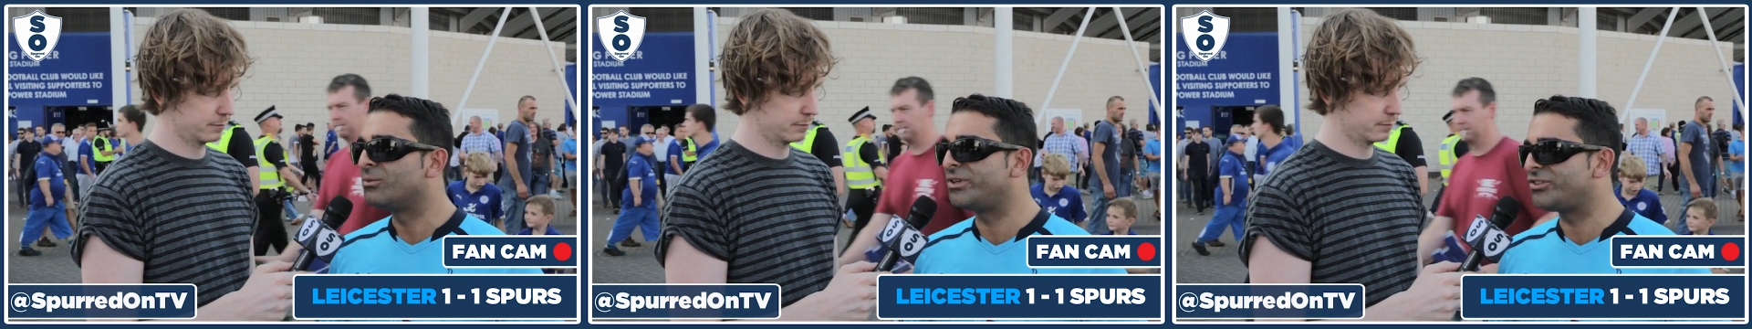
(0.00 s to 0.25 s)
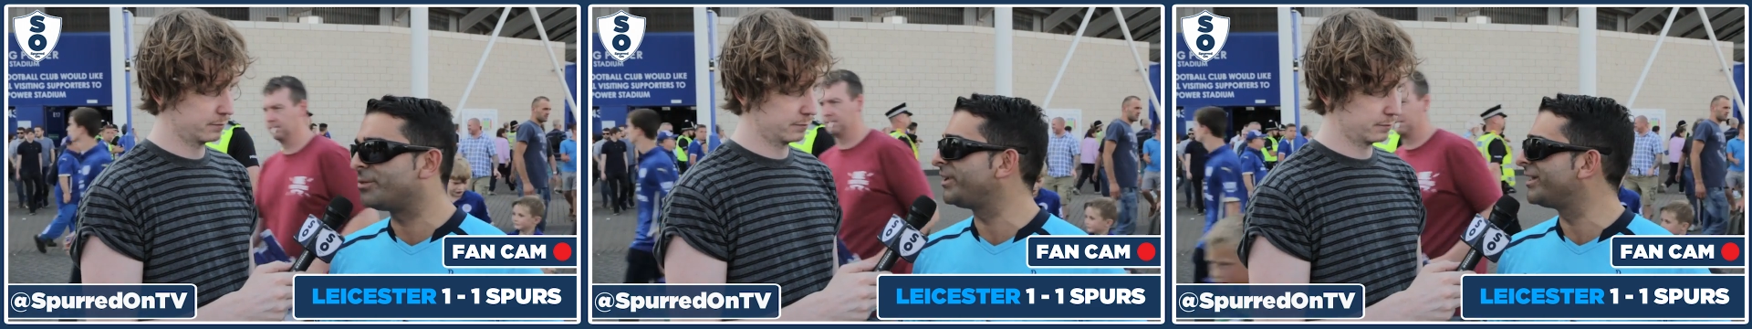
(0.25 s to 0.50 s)
Speaker 1: we
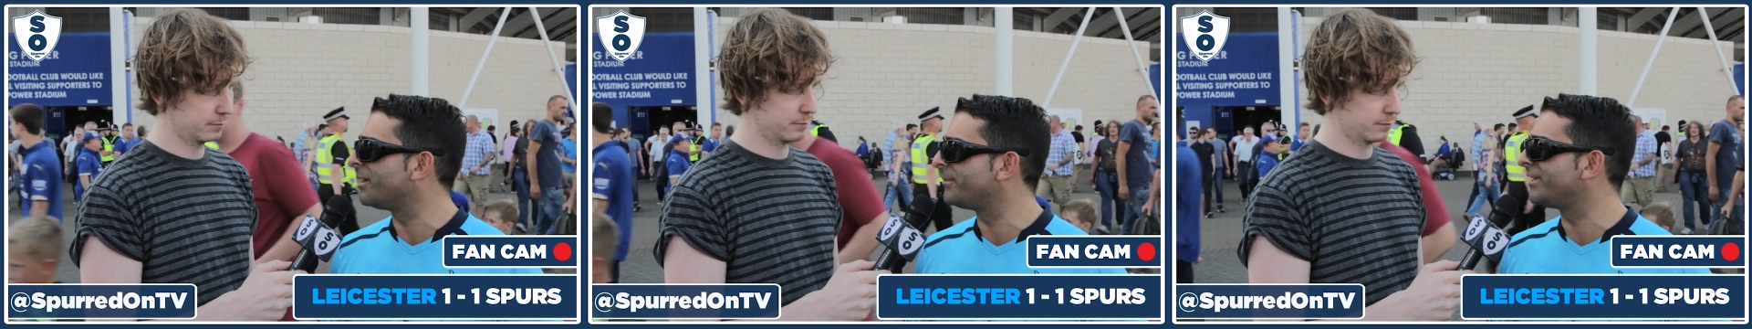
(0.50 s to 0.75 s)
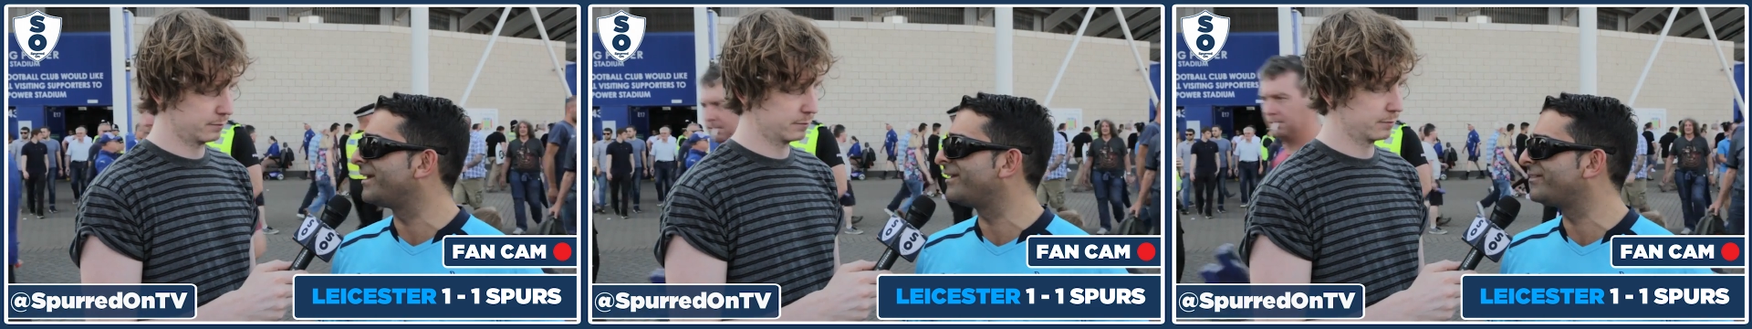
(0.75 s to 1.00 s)
should be coming
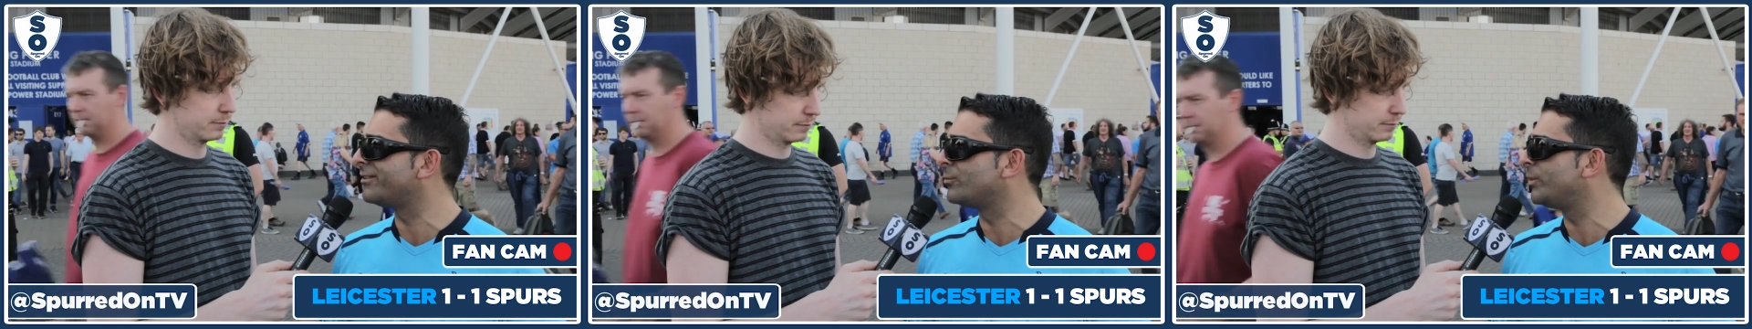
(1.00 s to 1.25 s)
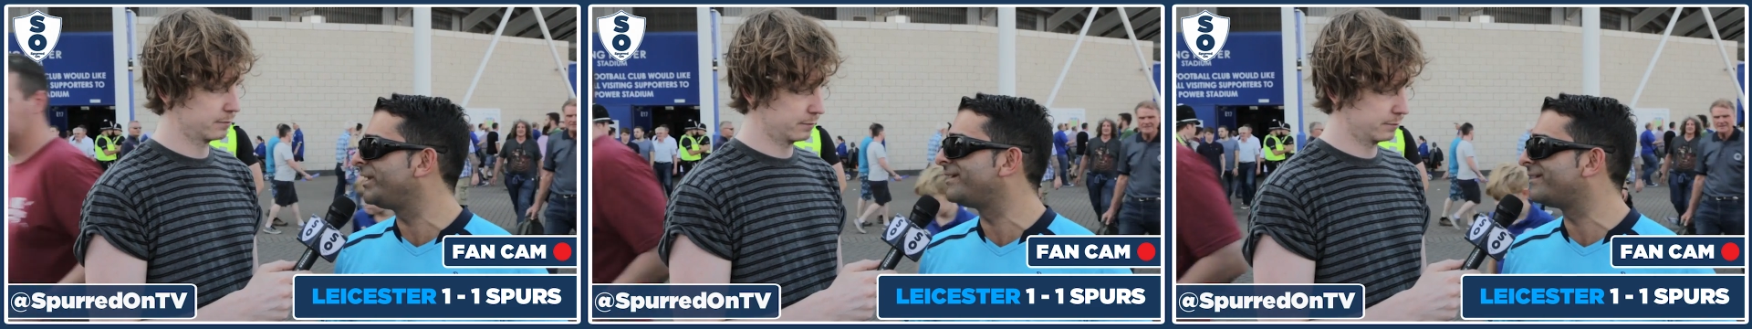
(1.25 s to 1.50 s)
to Leicester and
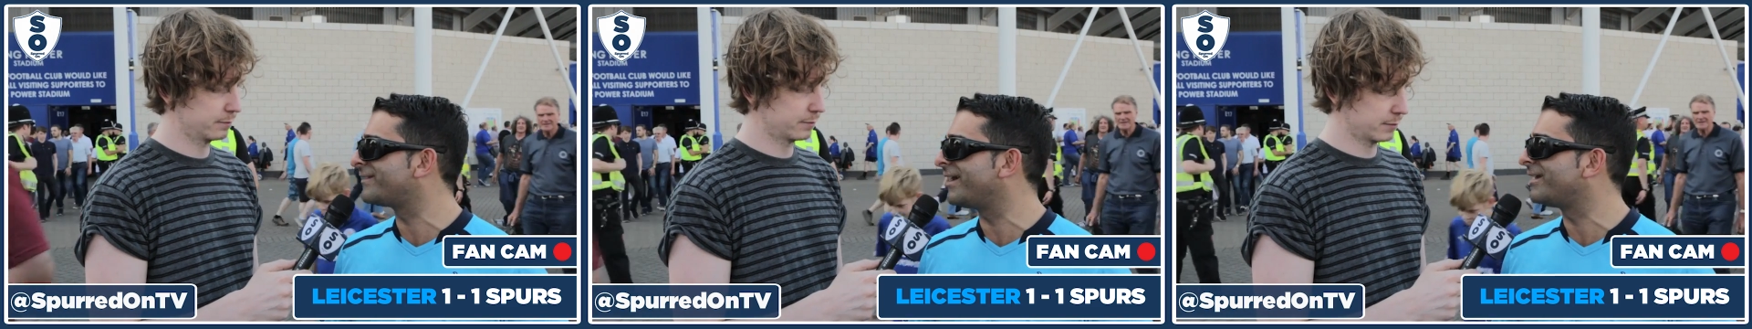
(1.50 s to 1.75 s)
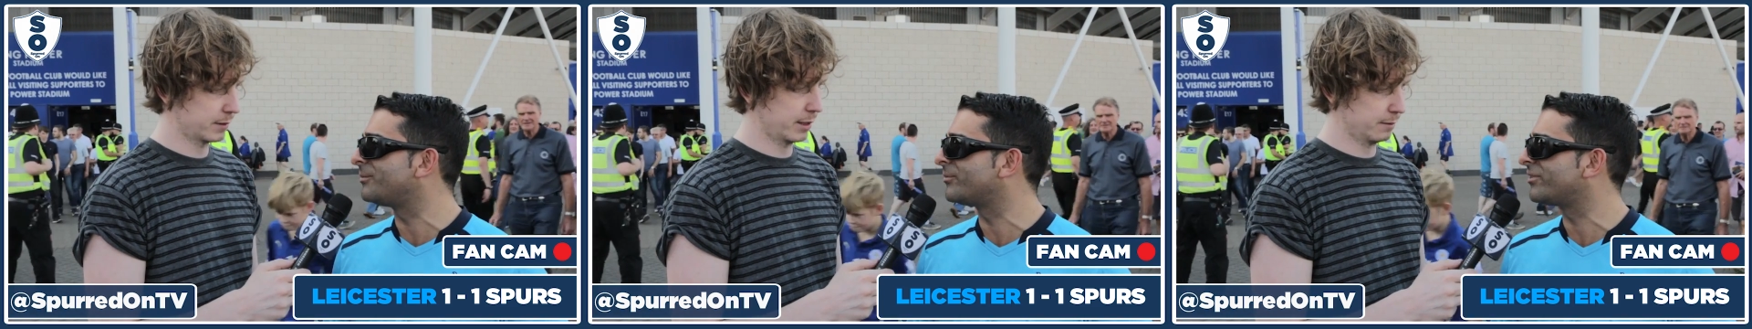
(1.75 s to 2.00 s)
winning these
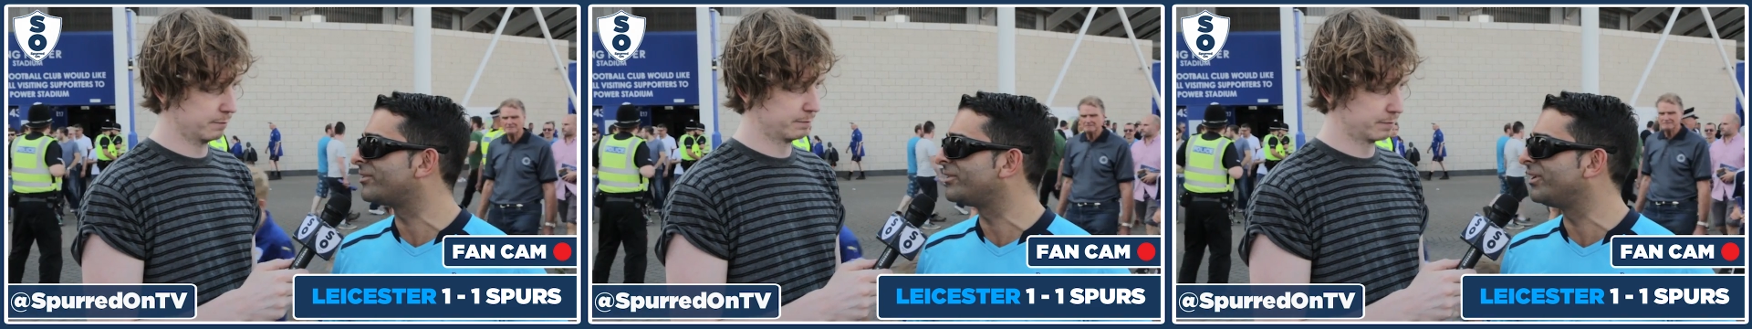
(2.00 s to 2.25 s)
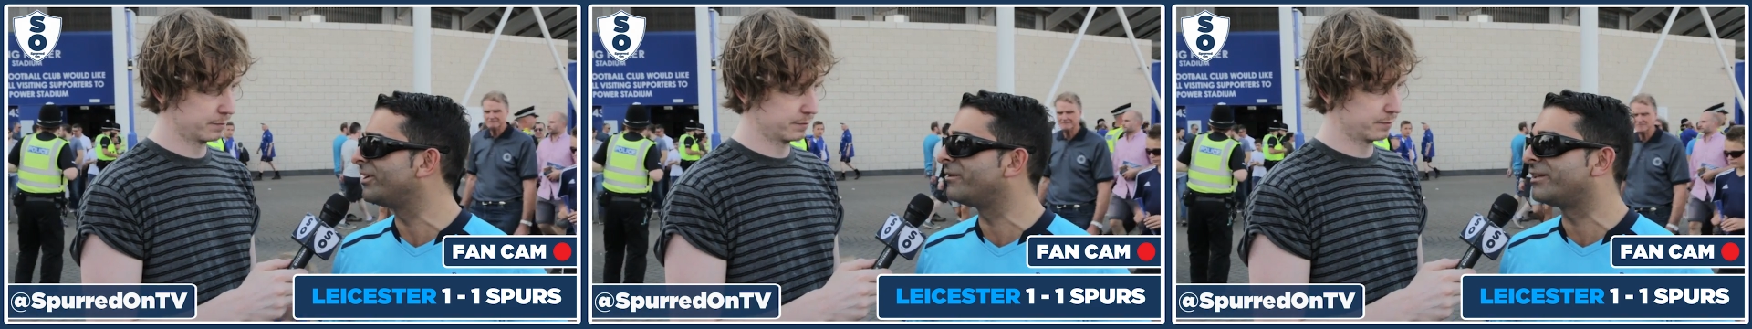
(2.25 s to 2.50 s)
games,
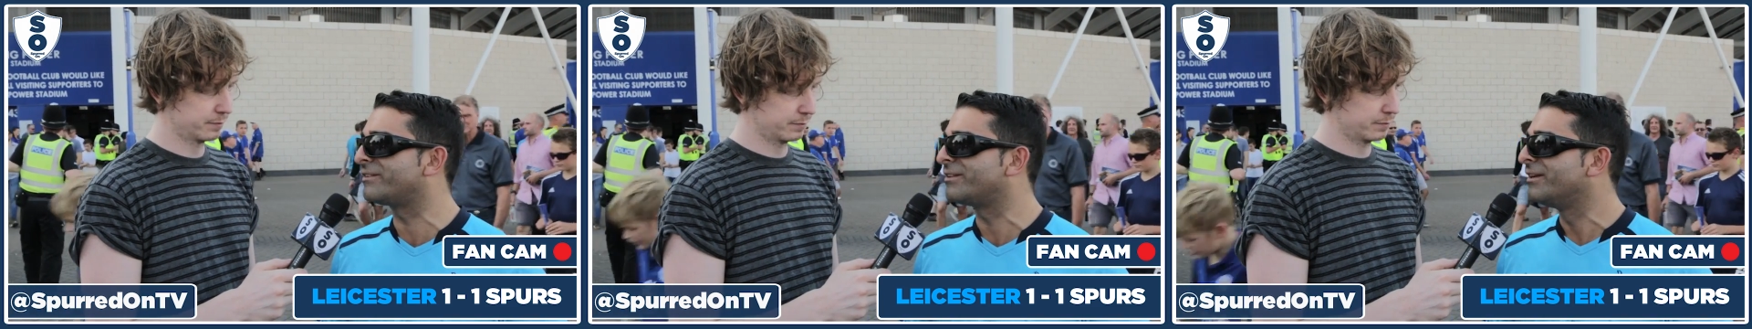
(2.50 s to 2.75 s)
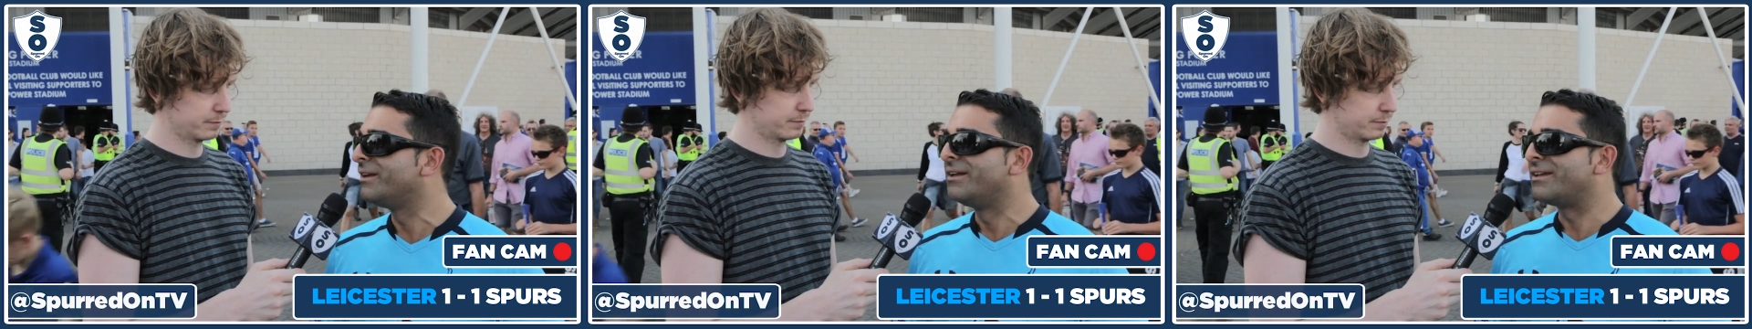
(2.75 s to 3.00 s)
you know, and there's
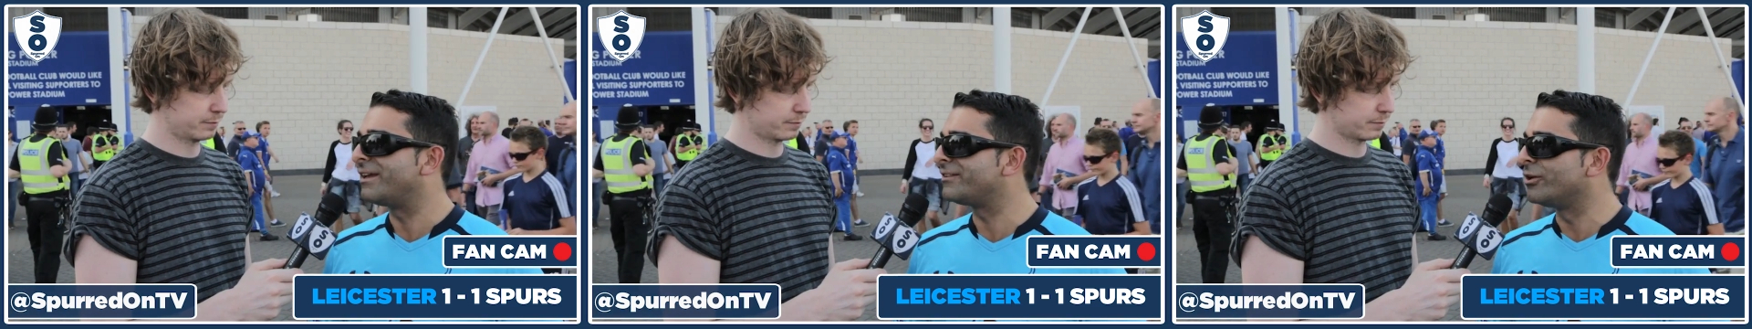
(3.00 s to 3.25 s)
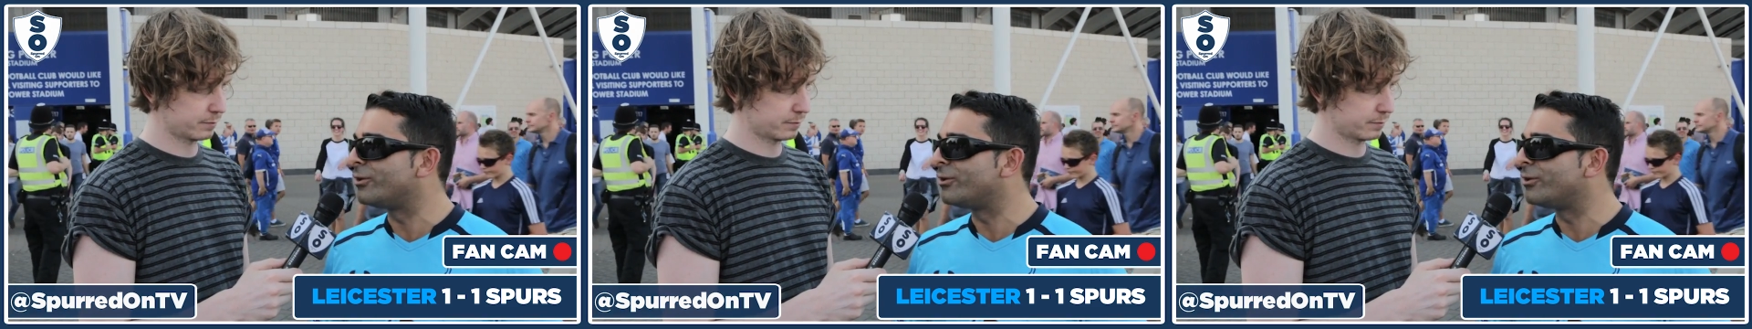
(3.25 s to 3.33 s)
there's